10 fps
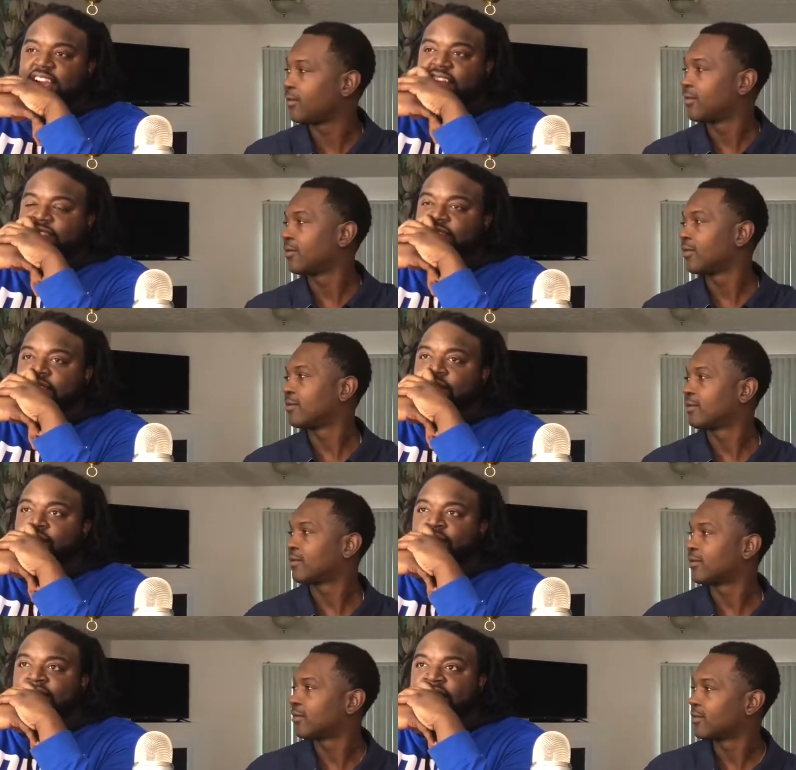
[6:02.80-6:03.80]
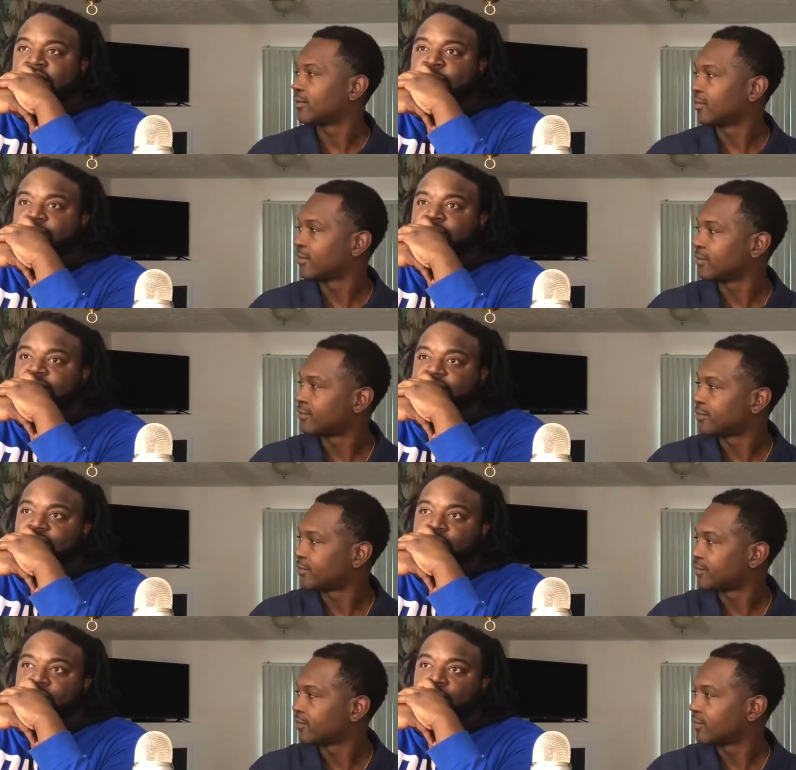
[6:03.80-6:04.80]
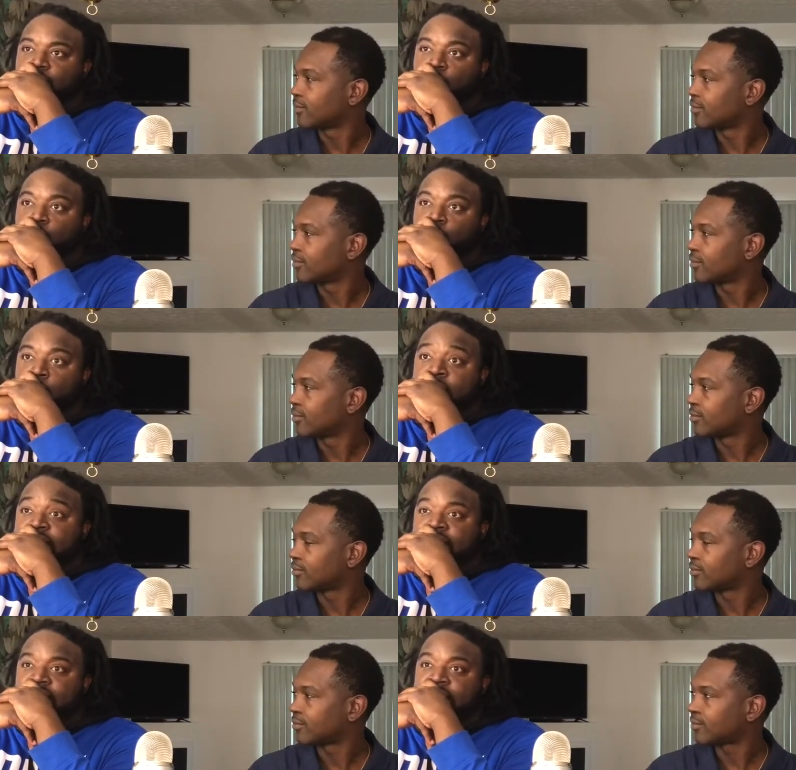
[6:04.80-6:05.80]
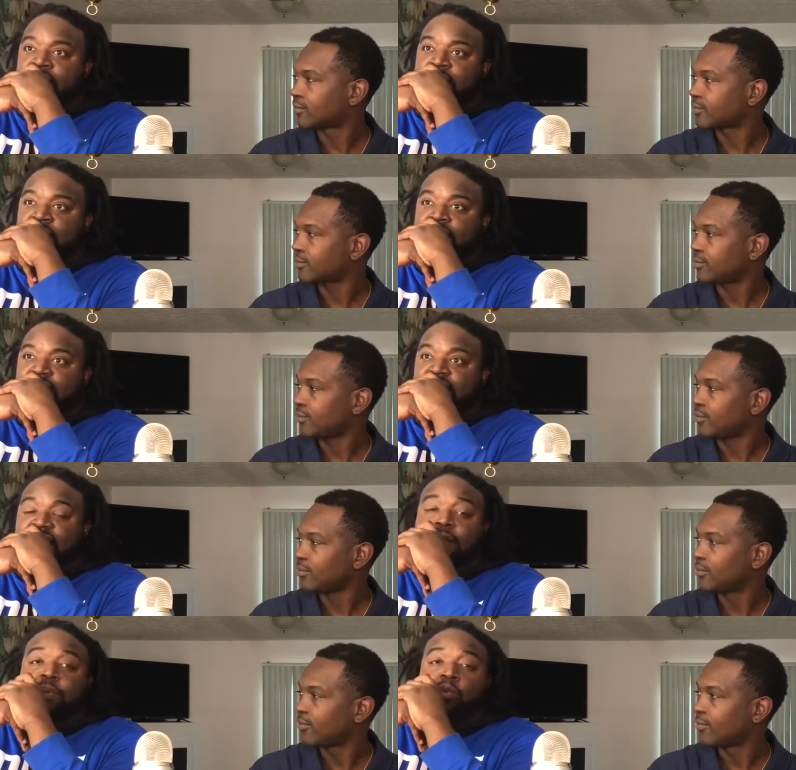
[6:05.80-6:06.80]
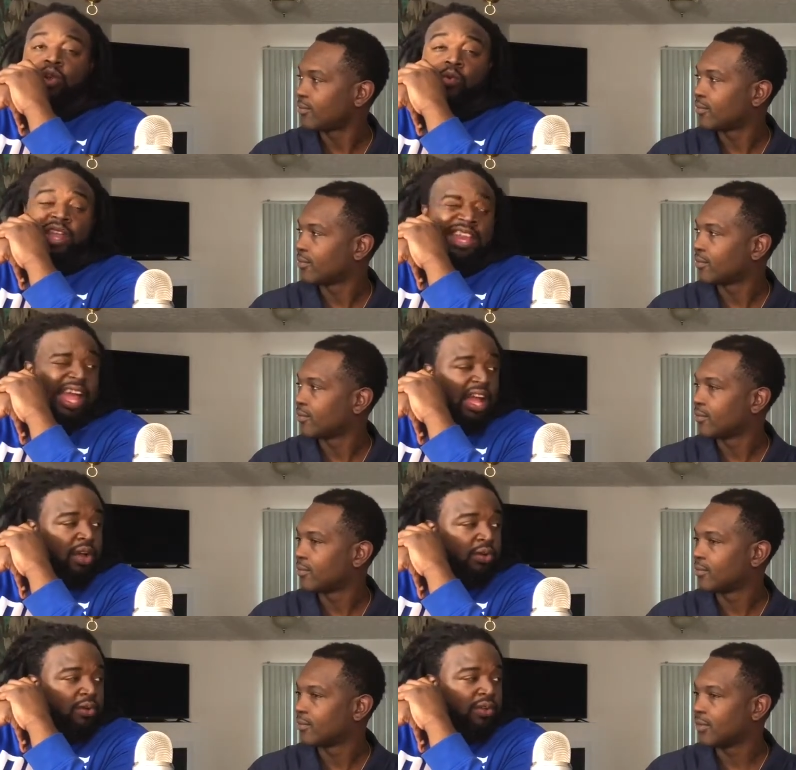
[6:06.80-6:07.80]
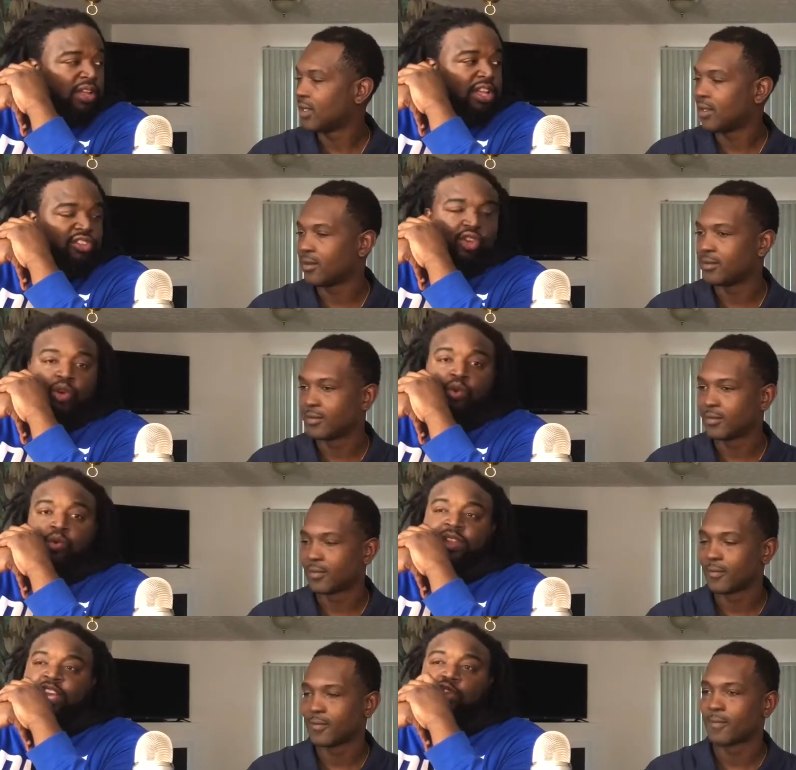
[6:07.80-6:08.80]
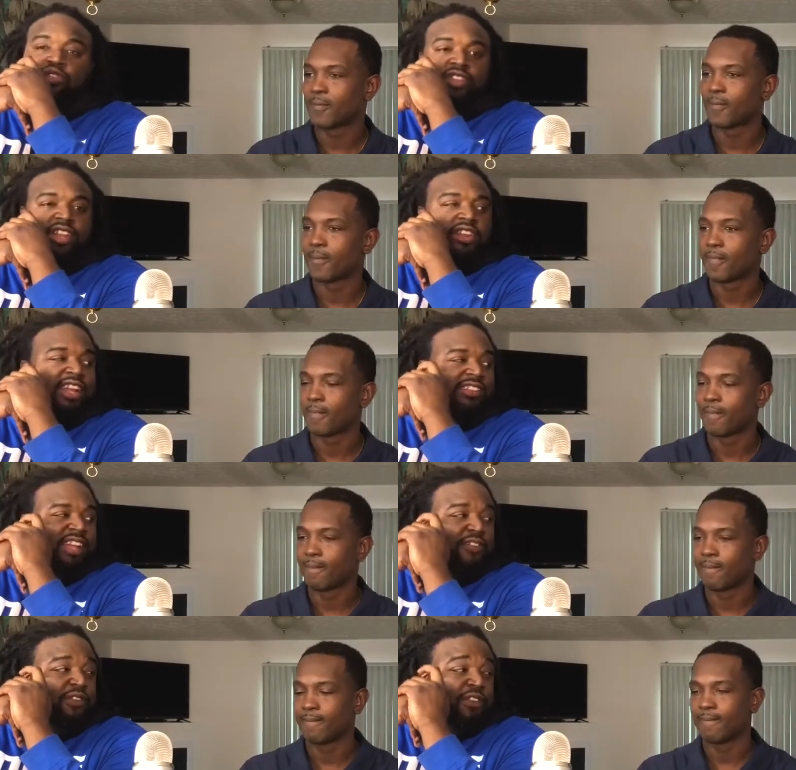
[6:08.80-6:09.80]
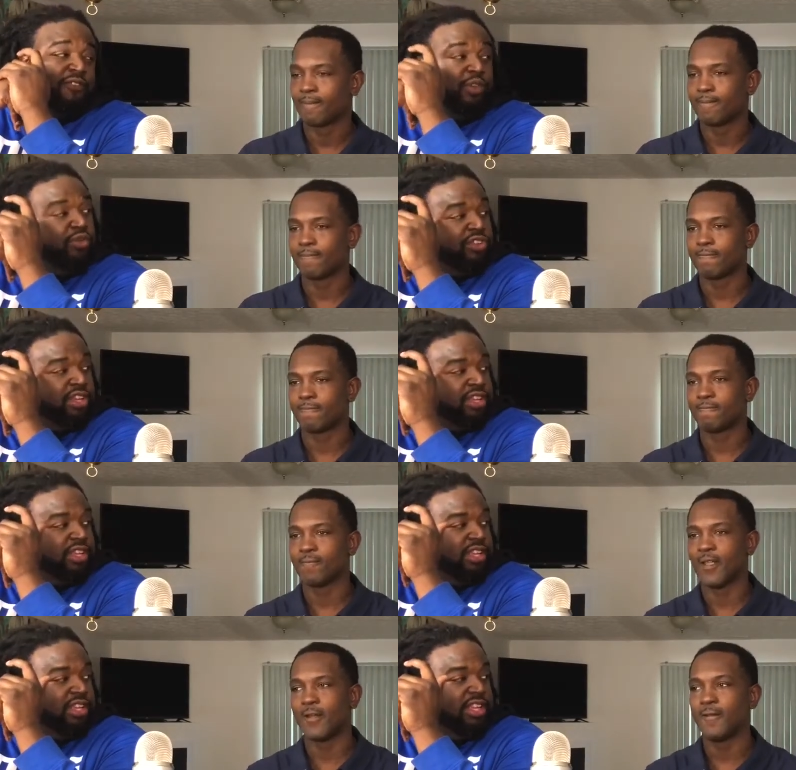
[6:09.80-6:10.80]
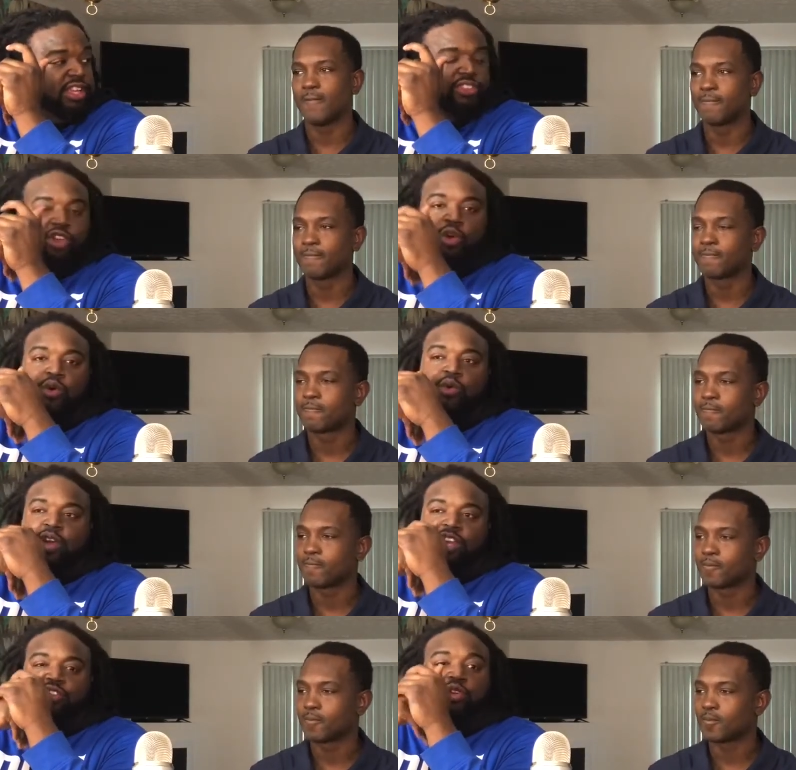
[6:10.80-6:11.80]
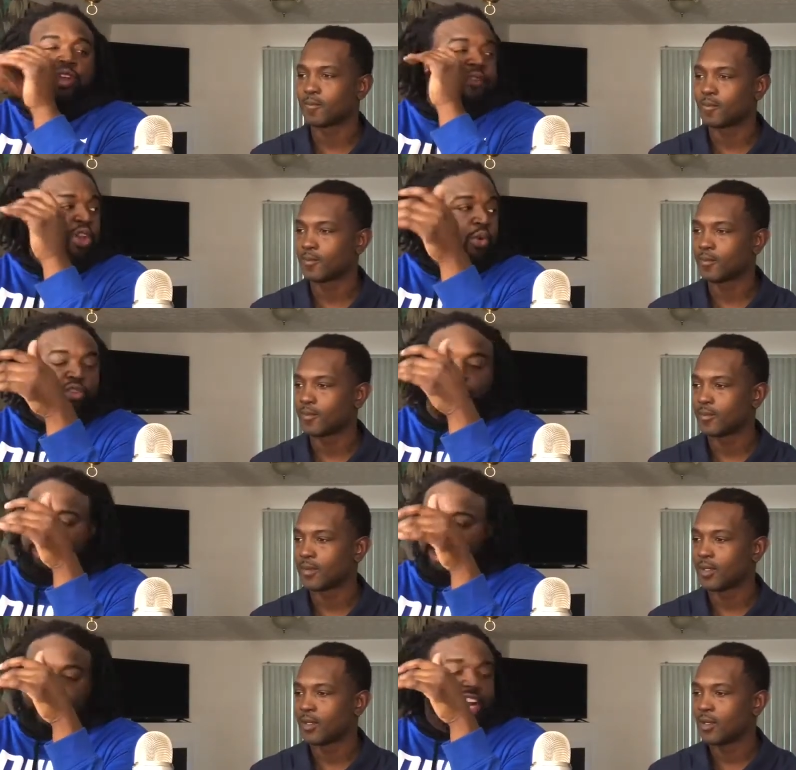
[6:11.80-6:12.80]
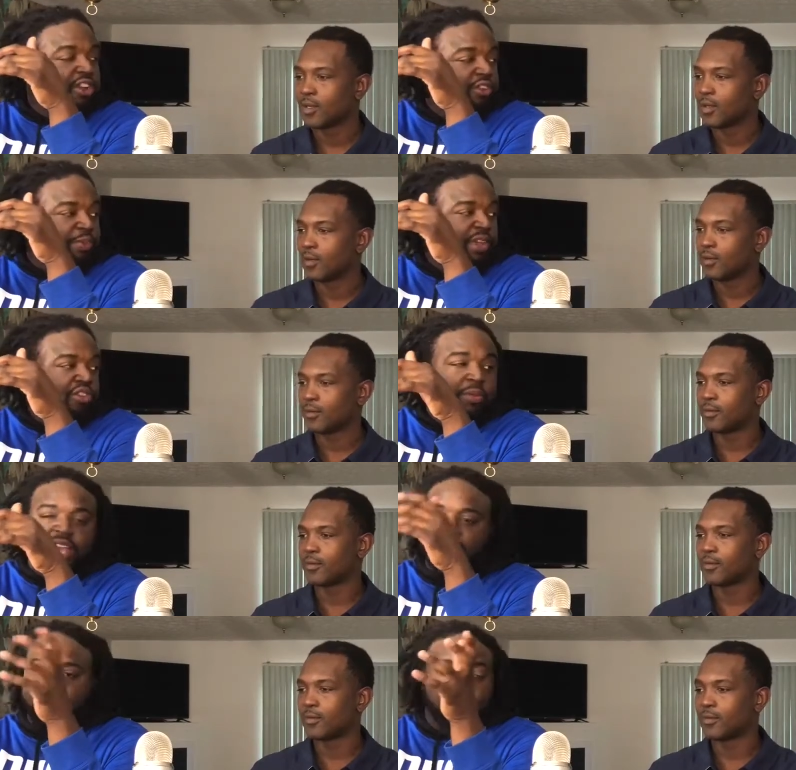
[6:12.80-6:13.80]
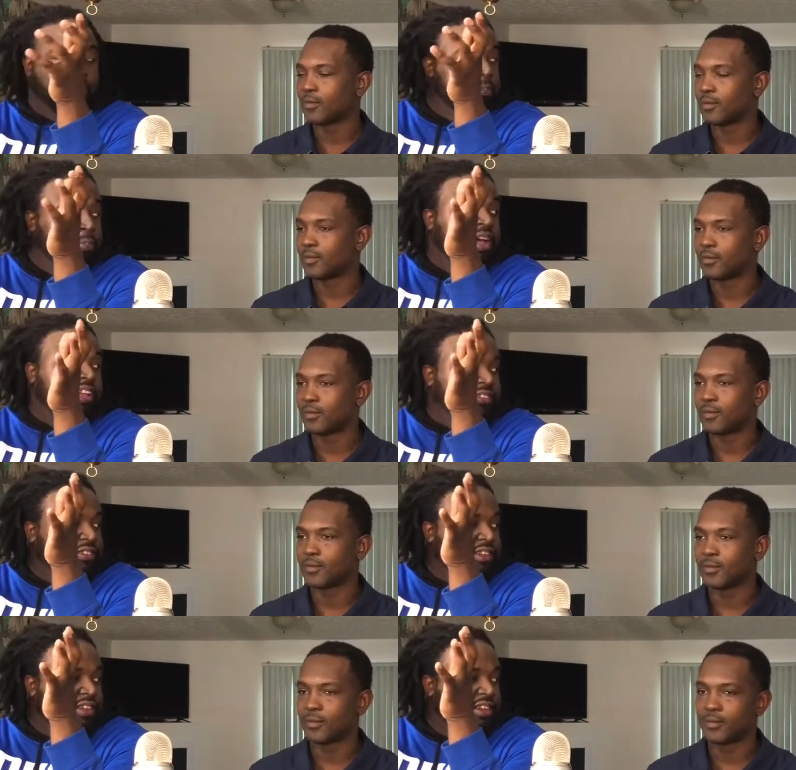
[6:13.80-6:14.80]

Speaker 1: Think, I think when it comes to like winning, a lot of people want to win now. Yeah. So with the Houston deal, that's like for the future. Yeah. So because you don't even know what you're gonna get out of those picks, you may get bust